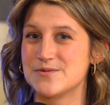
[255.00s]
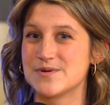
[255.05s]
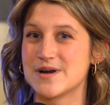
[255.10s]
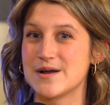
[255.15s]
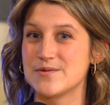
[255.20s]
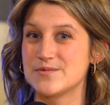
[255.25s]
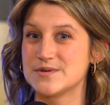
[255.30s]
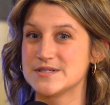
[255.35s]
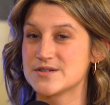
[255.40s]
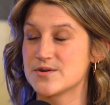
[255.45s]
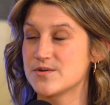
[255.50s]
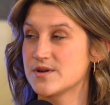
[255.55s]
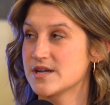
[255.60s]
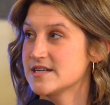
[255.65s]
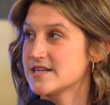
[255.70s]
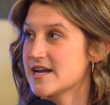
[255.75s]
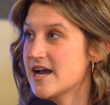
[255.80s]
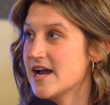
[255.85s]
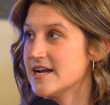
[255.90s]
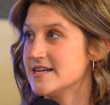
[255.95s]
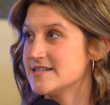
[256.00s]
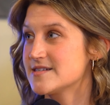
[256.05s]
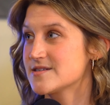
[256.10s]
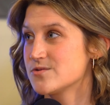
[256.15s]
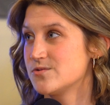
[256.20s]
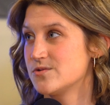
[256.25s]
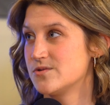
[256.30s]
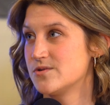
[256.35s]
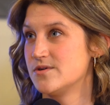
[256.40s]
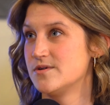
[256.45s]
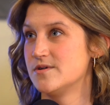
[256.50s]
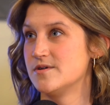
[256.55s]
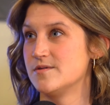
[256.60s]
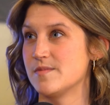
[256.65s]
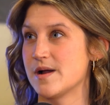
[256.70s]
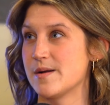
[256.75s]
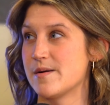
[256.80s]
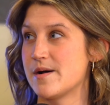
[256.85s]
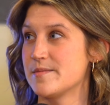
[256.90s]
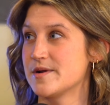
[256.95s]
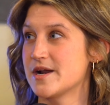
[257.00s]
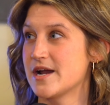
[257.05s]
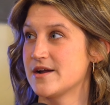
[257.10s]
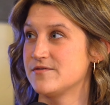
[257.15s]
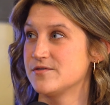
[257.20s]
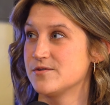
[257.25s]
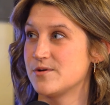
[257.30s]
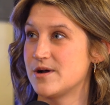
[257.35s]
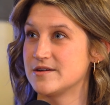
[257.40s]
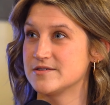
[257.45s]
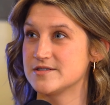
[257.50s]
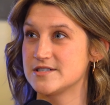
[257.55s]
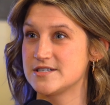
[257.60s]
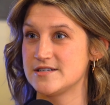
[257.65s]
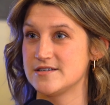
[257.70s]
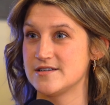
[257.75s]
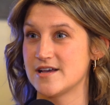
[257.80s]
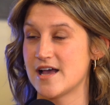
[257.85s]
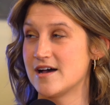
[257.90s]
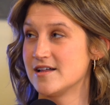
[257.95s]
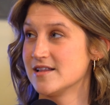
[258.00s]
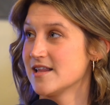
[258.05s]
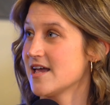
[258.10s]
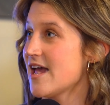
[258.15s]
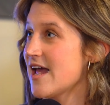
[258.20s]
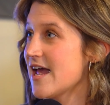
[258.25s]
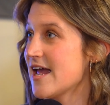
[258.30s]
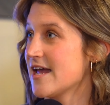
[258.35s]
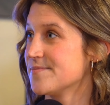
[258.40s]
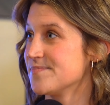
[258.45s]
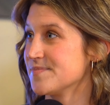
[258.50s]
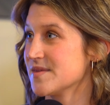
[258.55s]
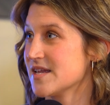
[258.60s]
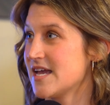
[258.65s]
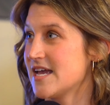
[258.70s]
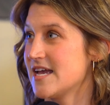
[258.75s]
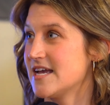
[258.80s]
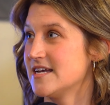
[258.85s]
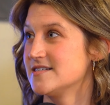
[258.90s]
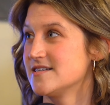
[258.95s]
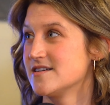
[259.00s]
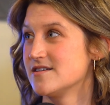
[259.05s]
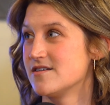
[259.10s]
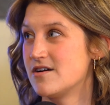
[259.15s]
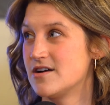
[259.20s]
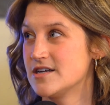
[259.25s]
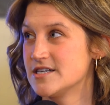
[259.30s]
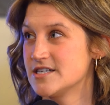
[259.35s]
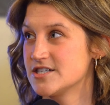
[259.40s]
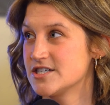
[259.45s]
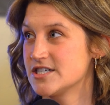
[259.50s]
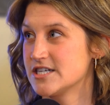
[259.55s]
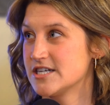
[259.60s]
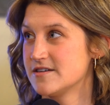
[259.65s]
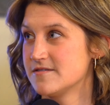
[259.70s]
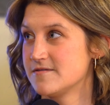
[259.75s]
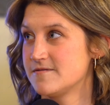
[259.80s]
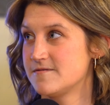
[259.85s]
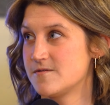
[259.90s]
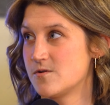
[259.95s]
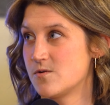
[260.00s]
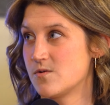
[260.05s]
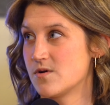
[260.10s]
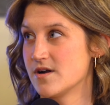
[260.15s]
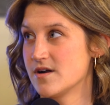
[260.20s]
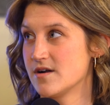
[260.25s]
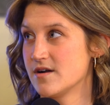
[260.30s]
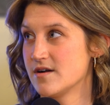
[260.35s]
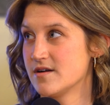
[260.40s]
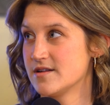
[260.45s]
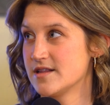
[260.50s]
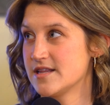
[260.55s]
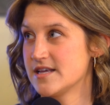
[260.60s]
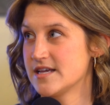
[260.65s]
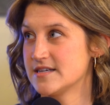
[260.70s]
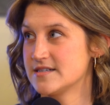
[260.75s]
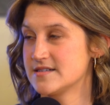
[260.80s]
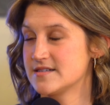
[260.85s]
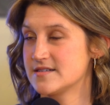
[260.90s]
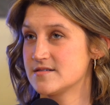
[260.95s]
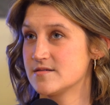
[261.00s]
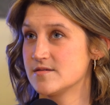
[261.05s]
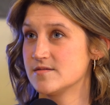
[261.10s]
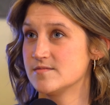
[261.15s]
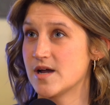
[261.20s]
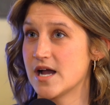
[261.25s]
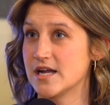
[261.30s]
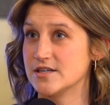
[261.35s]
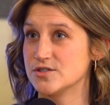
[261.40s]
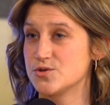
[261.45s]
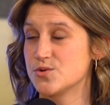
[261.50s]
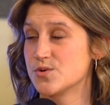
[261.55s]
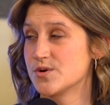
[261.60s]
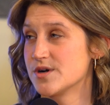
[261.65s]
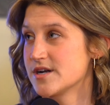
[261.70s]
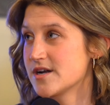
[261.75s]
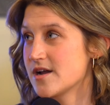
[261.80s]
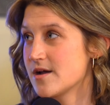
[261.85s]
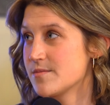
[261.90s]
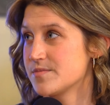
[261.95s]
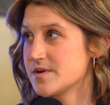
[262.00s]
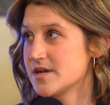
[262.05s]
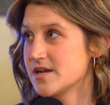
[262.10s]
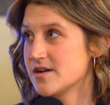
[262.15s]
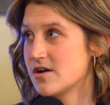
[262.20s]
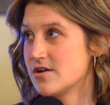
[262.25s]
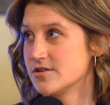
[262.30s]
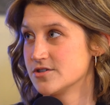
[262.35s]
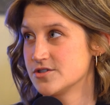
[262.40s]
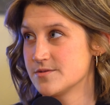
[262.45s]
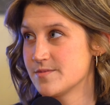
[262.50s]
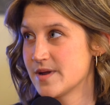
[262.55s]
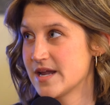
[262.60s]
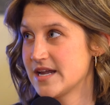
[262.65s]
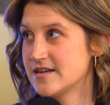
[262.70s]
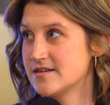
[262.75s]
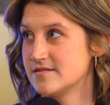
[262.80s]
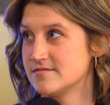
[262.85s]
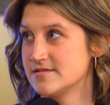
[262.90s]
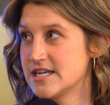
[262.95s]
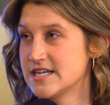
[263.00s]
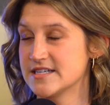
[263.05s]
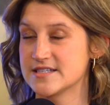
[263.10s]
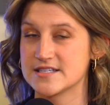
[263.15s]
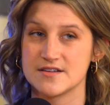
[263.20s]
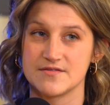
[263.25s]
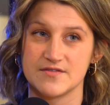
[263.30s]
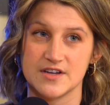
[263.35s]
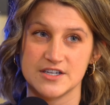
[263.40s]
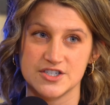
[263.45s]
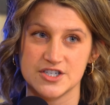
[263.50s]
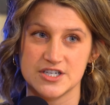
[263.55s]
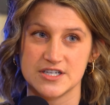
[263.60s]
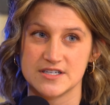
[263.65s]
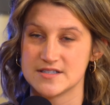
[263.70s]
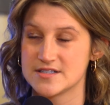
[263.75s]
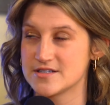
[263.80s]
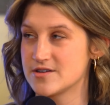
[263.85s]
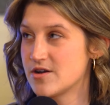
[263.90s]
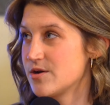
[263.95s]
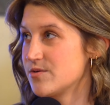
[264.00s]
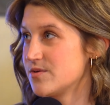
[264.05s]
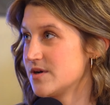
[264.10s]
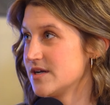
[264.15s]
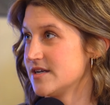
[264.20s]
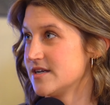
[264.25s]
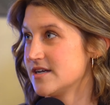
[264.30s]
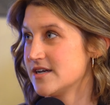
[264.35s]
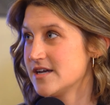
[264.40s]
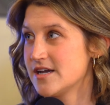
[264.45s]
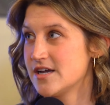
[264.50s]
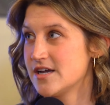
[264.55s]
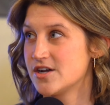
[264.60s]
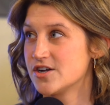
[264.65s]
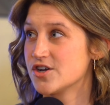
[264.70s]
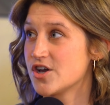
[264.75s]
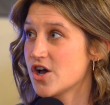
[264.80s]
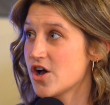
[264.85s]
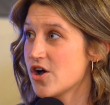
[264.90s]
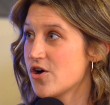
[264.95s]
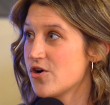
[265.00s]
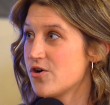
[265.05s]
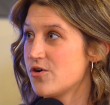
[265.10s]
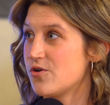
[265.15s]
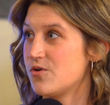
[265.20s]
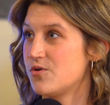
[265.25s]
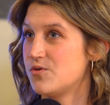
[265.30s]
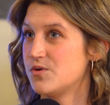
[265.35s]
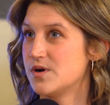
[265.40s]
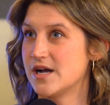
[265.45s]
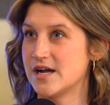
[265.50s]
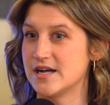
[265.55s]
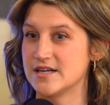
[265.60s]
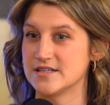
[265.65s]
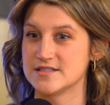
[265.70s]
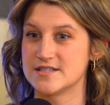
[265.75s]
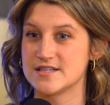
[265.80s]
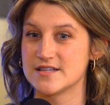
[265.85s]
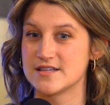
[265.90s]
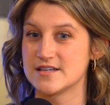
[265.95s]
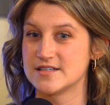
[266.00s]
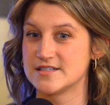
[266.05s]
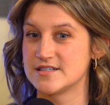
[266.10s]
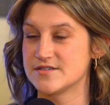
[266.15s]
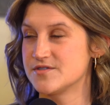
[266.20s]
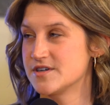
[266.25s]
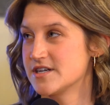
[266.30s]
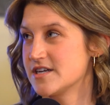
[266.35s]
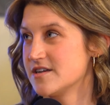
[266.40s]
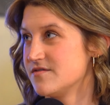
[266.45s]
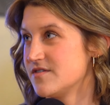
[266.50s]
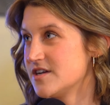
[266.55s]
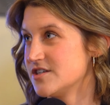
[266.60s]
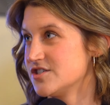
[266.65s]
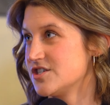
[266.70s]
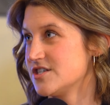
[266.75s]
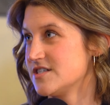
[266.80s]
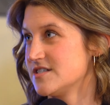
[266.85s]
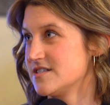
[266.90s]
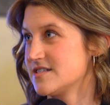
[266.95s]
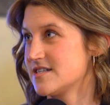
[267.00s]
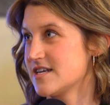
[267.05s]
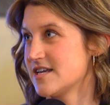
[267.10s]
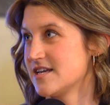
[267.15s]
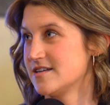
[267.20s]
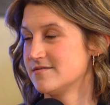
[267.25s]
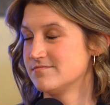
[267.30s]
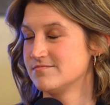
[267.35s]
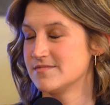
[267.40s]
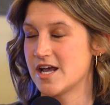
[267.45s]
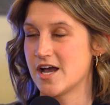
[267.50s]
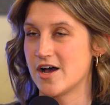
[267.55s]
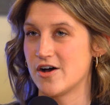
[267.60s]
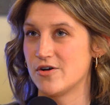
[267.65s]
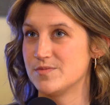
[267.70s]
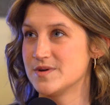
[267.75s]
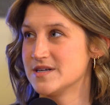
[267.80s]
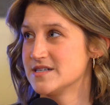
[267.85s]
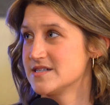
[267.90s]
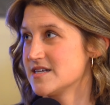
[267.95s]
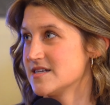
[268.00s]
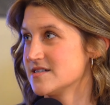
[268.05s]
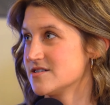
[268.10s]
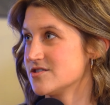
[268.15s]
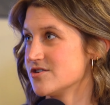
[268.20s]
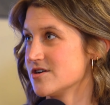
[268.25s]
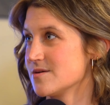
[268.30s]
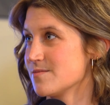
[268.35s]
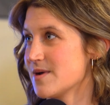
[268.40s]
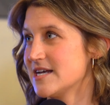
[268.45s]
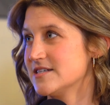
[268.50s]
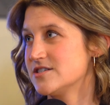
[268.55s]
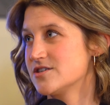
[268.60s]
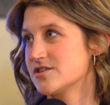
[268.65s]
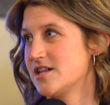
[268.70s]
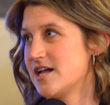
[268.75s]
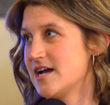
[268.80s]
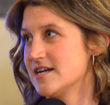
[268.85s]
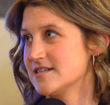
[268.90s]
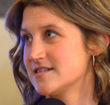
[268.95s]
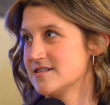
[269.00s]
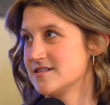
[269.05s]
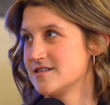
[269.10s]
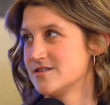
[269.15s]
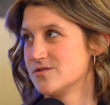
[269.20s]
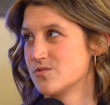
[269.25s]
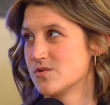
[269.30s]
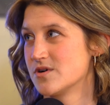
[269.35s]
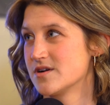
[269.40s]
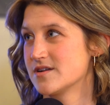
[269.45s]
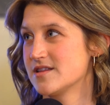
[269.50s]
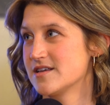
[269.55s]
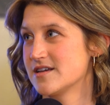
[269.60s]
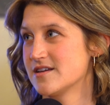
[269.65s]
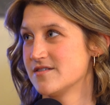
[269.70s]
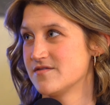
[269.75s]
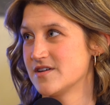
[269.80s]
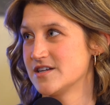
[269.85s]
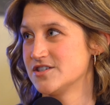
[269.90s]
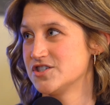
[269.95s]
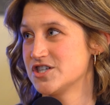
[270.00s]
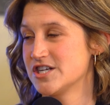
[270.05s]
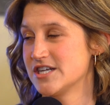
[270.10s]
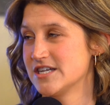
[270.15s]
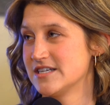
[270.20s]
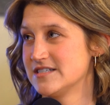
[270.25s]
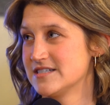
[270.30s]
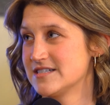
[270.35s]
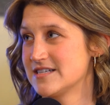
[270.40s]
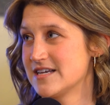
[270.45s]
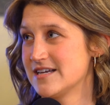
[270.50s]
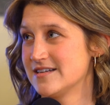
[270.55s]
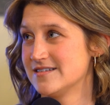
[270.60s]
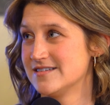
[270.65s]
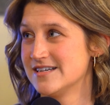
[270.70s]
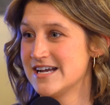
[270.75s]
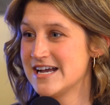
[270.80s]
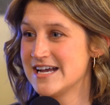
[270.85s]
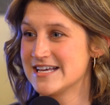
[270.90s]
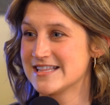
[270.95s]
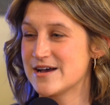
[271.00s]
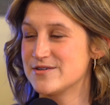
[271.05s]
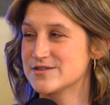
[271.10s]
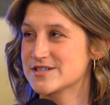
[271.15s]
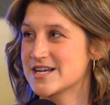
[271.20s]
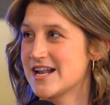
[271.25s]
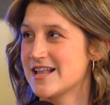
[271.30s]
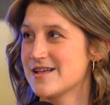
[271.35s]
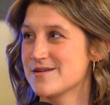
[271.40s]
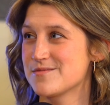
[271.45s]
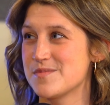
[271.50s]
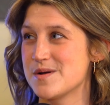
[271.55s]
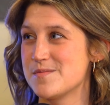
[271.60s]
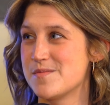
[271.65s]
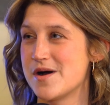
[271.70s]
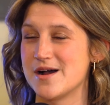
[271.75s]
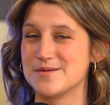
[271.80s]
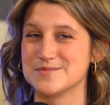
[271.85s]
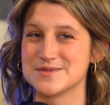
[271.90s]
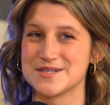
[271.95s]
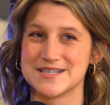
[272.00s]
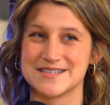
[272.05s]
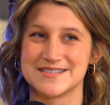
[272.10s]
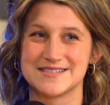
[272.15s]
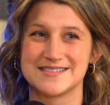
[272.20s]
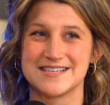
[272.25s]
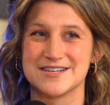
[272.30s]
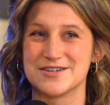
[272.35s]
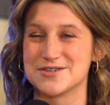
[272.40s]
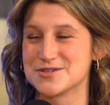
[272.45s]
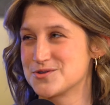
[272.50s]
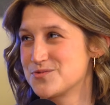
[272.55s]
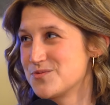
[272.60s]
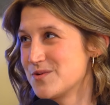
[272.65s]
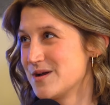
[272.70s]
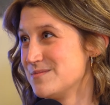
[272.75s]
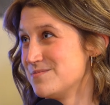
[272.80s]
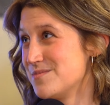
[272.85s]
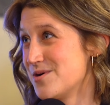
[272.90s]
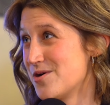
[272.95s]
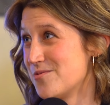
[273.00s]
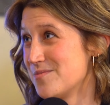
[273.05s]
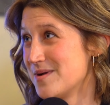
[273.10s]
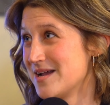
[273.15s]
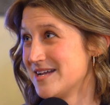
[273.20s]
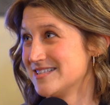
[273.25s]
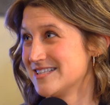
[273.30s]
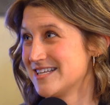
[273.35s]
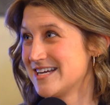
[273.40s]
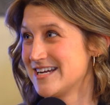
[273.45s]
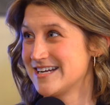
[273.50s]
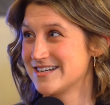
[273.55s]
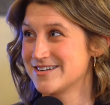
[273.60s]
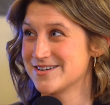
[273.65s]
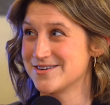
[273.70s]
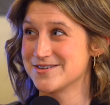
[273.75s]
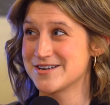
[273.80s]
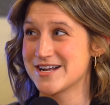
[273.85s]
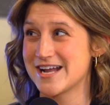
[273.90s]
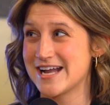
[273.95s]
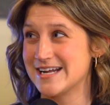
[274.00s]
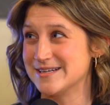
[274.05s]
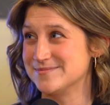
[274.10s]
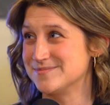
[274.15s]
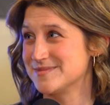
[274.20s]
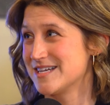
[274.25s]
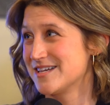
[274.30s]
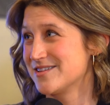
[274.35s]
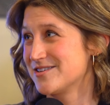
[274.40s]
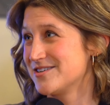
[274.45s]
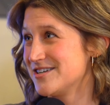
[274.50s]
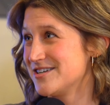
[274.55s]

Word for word: when I was going into high school, mm-hmm. my mom and I flew out to L A wow. and did an audition for this touring company called Charmaine Dance Conventions. So mm-hmm. I would go uh, mm-hmm. to the different conventions and mm-hmm. help assist during master classes and work the conventions. And that was kind of like my mom's like sink or swim moment. Yeah, like, yeah, okay, yeah. either